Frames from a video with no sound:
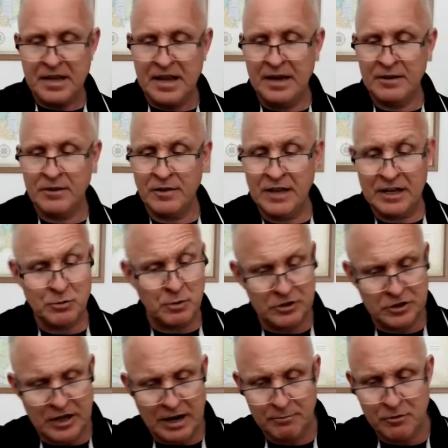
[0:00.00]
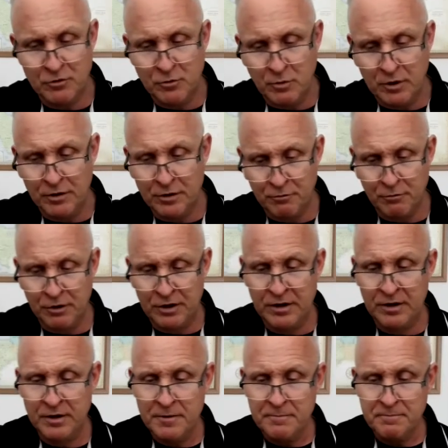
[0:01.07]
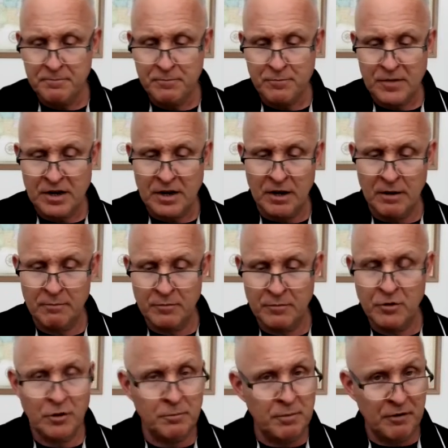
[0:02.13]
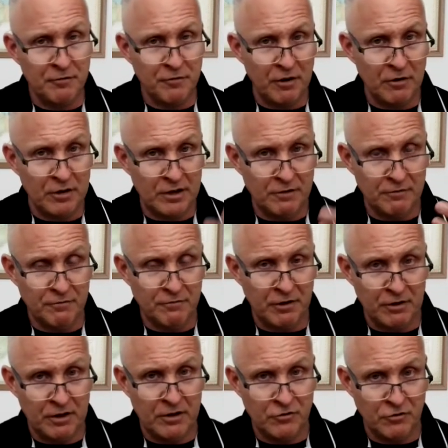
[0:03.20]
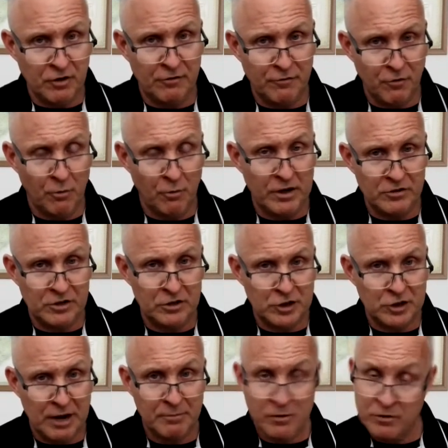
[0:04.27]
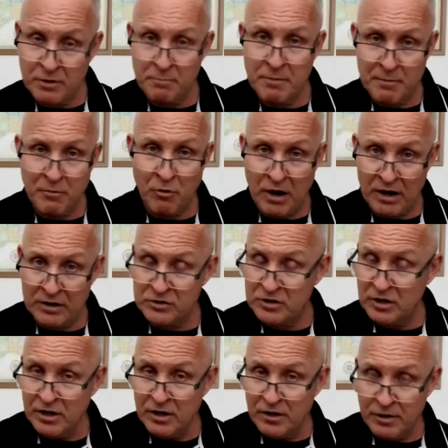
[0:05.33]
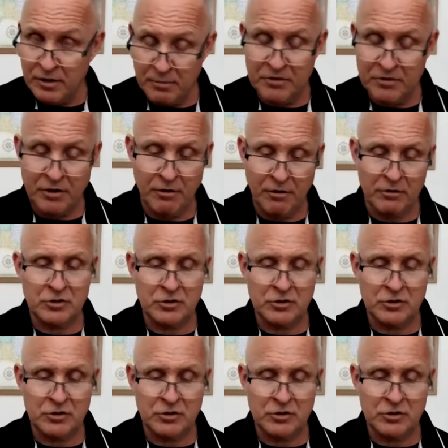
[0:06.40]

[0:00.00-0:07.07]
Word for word: And uh, that's why chapter 23 um, could be a fairly, fairly straightforward, easy chapter to memorize the material.